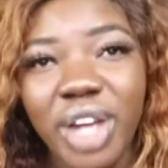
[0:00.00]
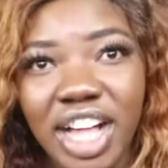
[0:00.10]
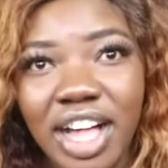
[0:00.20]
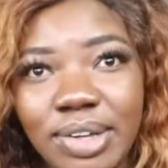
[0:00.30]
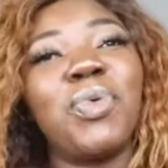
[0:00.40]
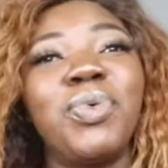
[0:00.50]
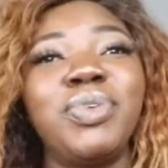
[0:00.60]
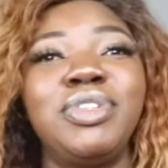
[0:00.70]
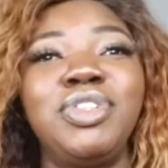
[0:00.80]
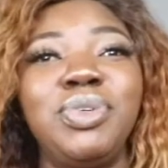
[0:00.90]
work out, who
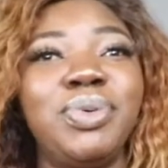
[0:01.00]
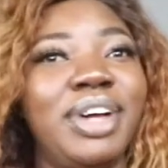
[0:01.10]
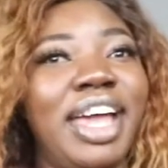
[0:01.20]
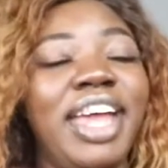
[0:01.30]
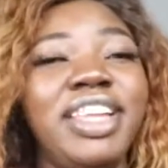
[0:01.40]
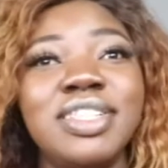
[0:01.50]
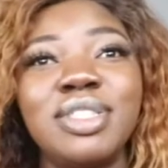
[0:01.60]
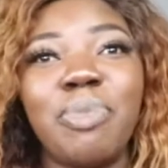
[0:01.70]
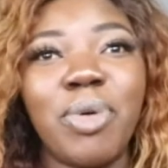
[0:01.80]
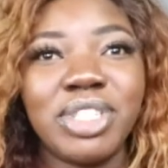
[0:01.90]
would do any
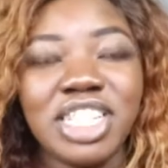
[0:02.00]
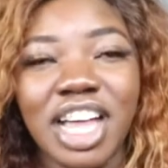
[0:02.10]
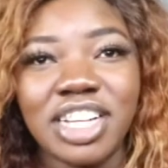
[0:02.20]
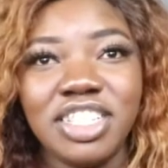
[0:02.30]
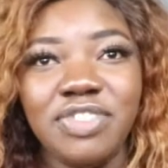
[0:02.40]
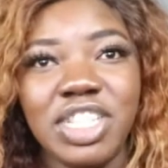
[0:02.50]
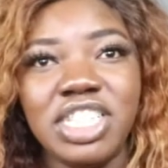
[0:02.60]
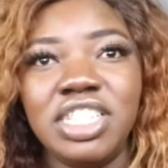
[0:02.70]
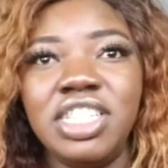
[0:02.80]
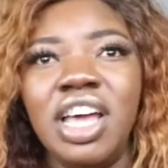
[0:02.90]
sporty
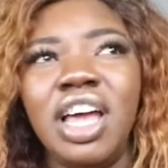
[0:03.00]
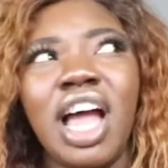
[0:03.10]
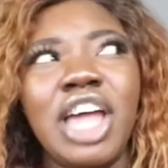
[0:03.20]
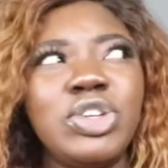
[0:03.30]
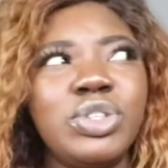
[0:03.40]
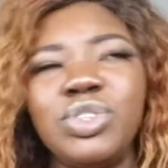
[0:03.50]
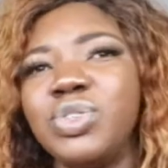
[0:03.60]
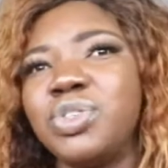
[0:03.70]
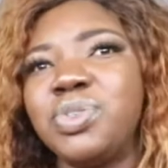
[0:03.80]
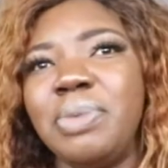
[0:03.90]
activities. I used to
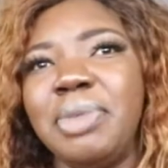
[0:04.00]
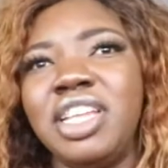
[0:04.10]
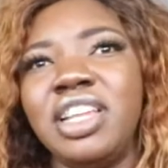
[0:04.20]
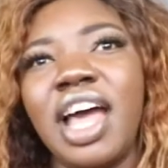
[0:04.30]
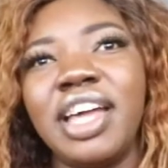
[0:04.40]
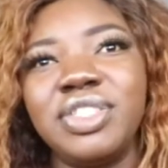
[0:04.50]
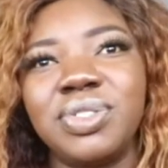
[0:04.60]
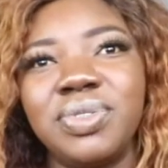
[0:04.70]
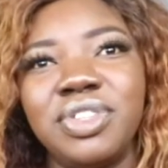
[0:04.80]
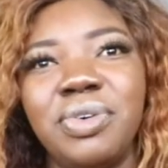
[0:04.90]
do swimming in high
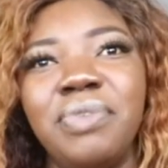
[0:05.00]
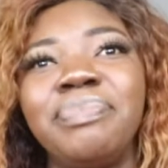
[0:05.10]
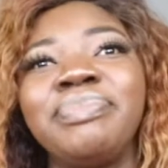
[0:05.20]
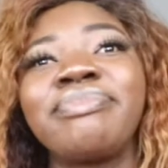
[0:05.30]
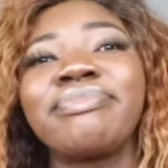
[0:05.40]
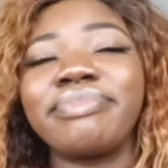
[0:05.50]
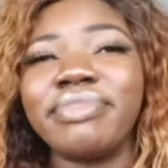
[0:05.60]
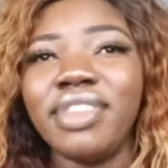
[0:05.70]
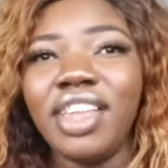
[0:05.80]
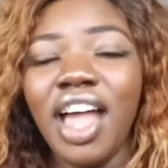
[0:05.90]
school though.
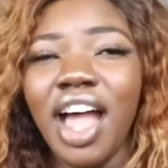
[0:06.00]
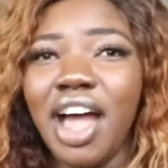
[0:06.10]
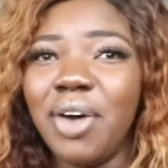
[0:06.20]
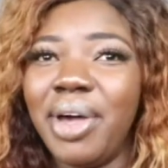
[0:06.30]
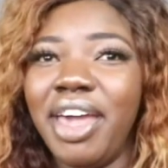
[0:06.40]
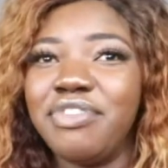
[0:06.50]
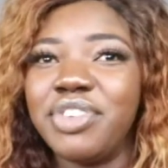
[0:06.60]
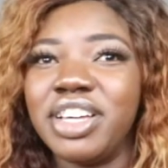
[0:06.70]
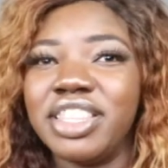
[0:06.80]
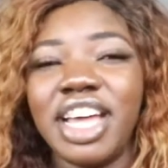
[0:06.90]

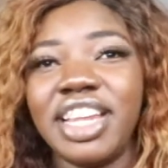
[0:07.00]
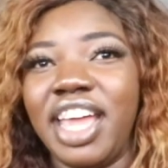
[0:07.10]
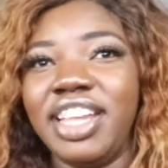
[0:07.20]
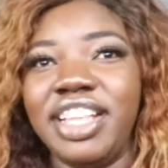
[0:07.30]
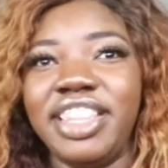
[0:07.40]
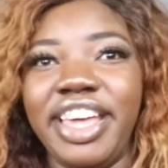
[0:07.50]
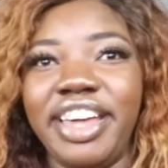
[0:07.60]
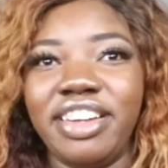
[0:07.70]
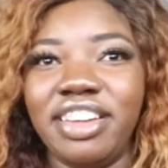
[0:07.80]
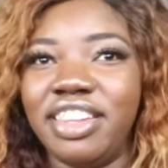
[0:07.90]
However, that ended
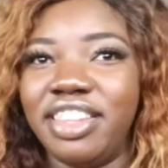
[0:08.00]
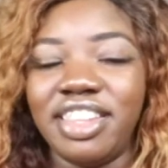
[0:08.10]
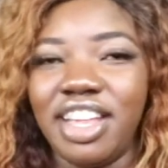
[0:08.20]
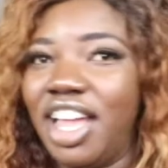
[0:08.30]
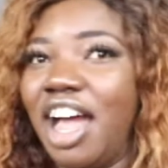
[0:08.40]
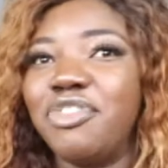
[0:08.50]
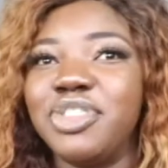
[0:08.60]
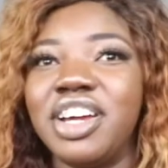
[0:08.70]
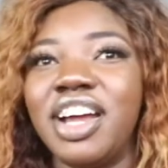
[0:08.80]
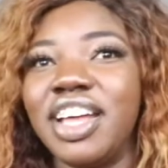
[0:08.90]
there. Like
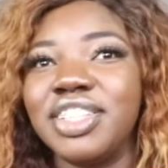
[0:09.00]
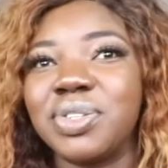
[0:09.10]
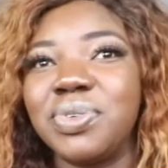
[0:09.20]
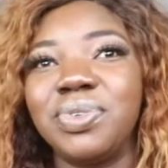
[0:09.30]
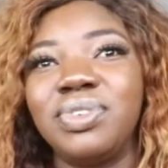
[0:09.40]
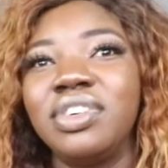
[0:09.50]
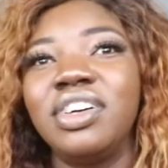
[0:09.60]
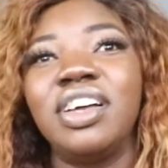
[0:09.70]
after high school,